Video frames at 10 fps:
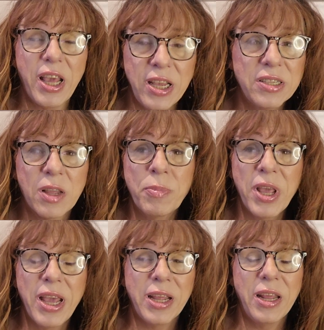eat
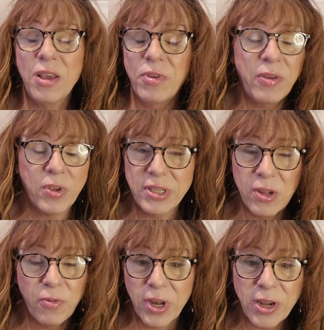something, and even if you
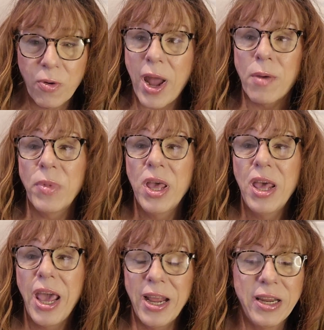still feel like crap,
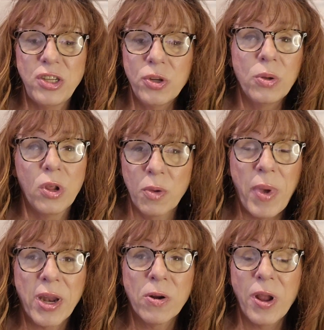at least you'll look
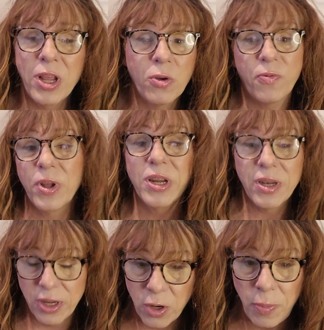better and you'll feel a
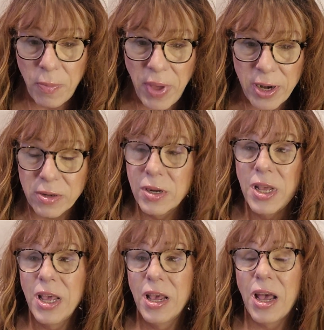little bit better.
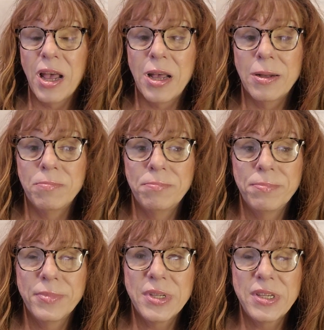
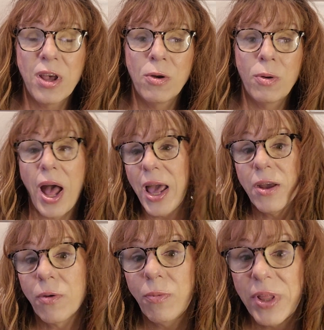So I
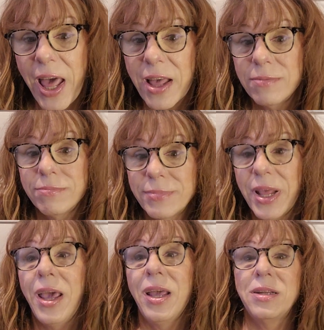agree with that,
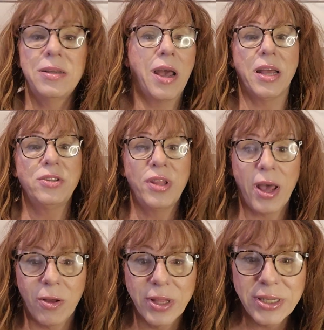and I do that
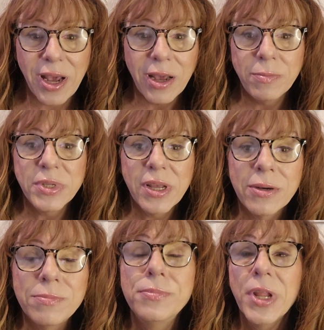all the time.
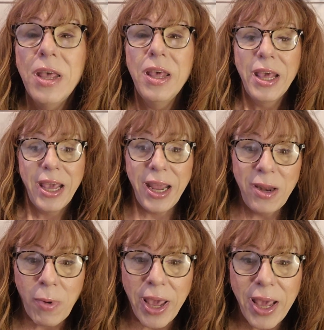So
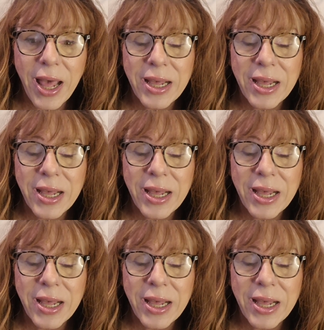anyway,